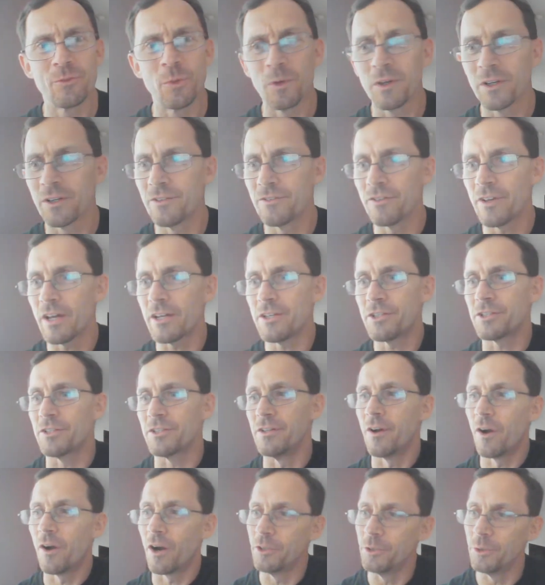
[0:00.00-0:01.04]

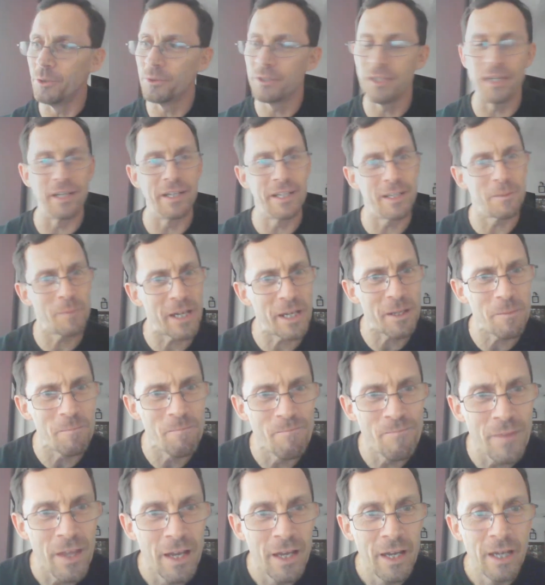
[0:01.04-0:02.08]
organization. Are you kidding me?
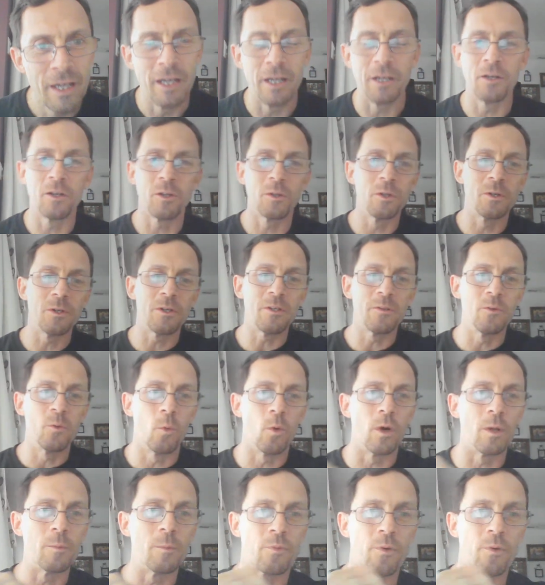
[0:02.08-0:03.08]
Included the one